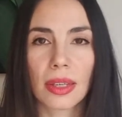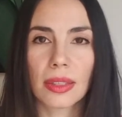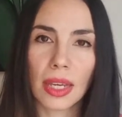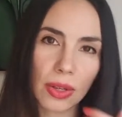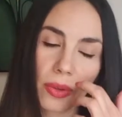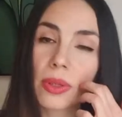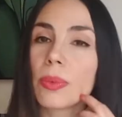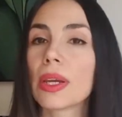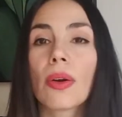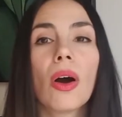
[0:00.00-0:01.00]
They know that
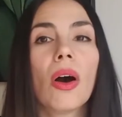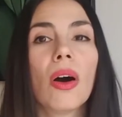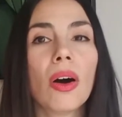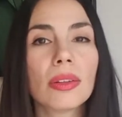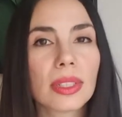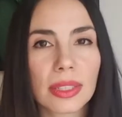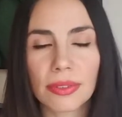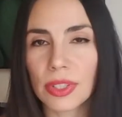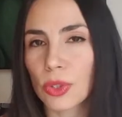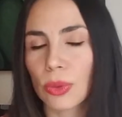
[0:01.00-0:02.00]
we are all
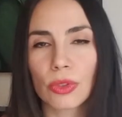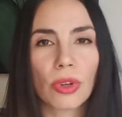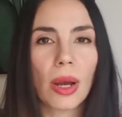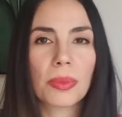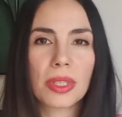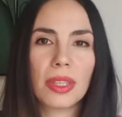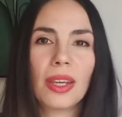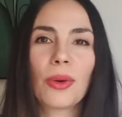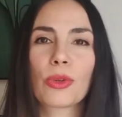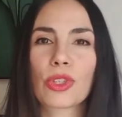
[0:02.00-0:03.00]
individual drops in
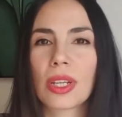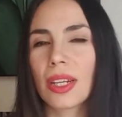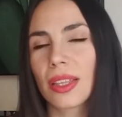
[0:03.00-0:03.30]
the ocean,